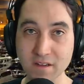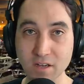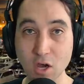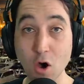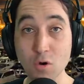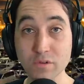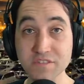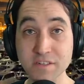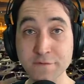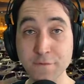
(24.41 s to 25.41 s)
Colds
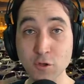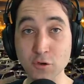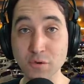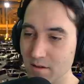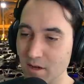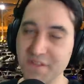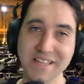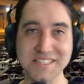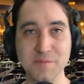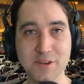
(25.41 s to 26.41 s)
and flu. I think
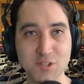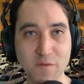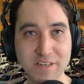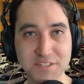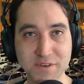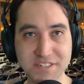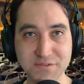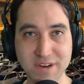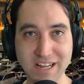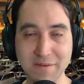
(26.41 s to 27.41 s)
that's the most obvious reason, really.